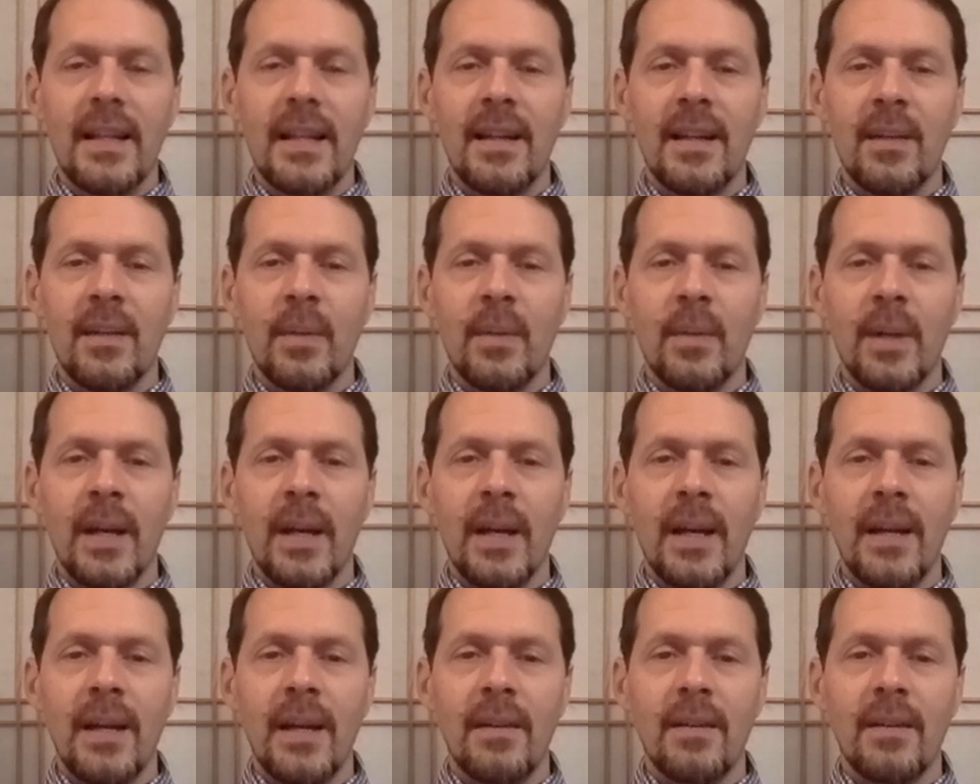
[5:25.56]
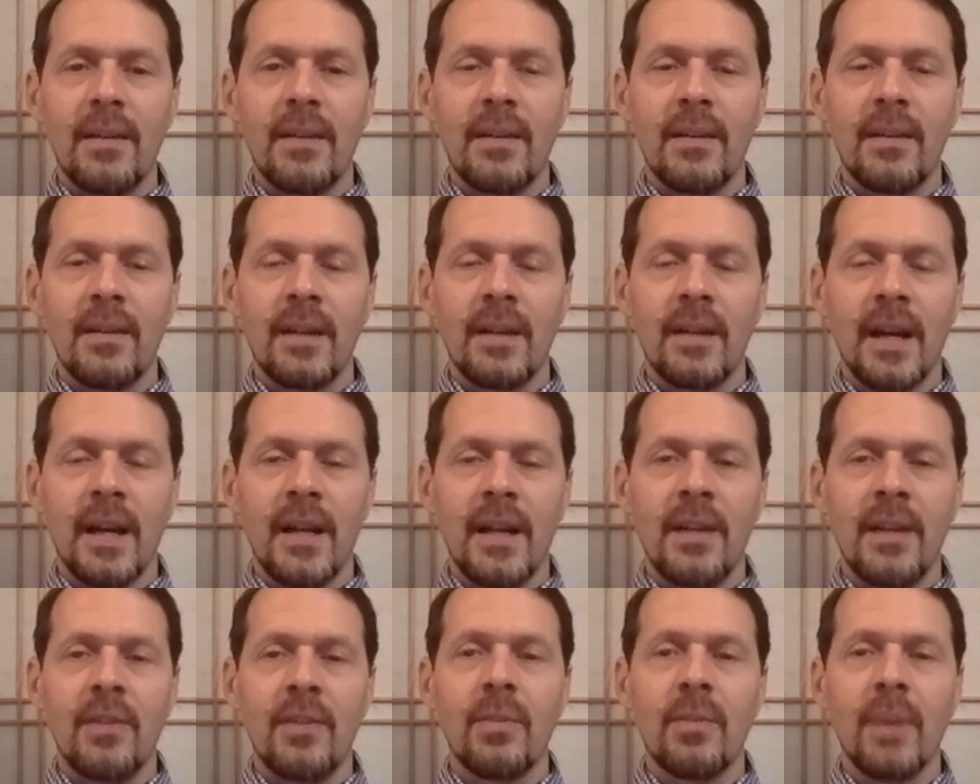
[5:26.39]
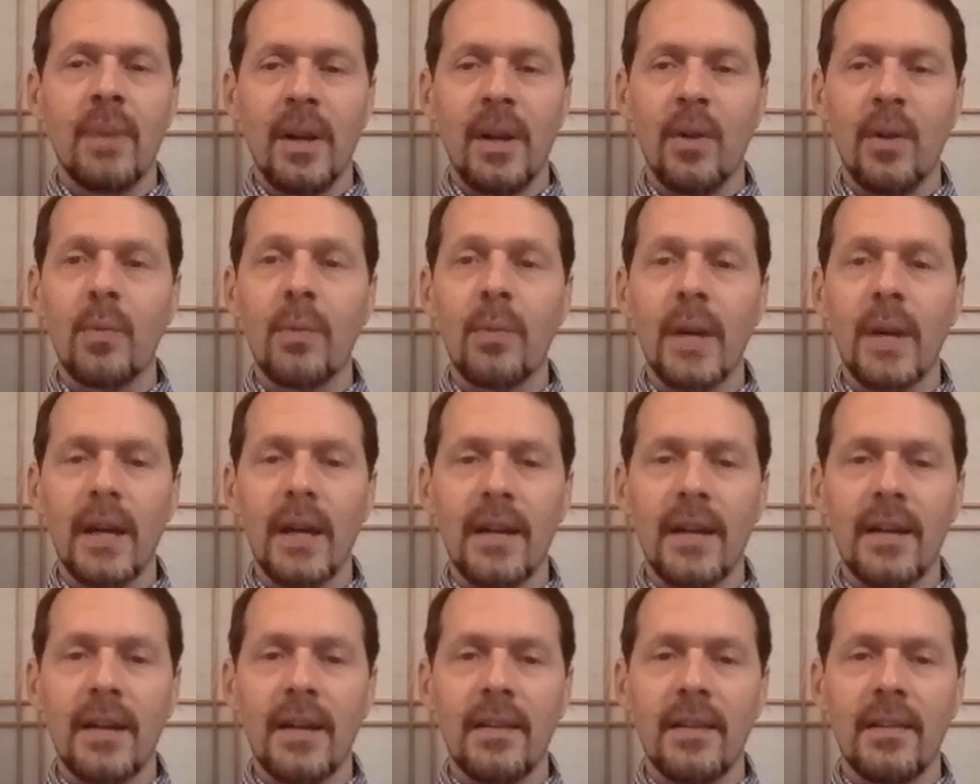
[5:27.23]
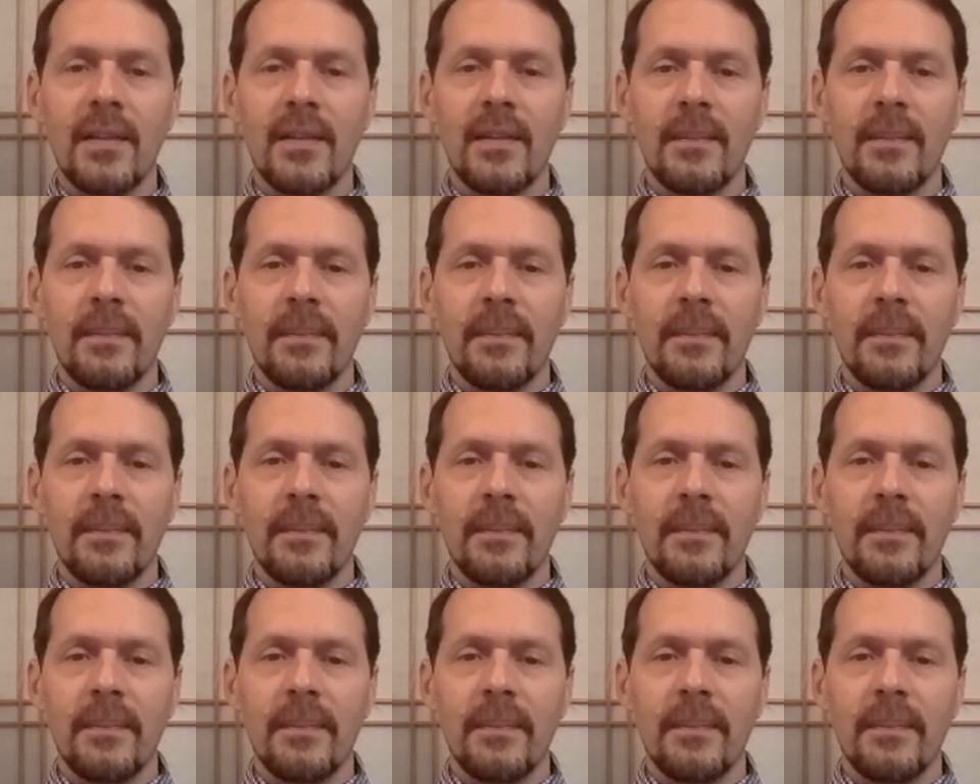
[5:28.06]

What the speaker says: when I got into my own practice,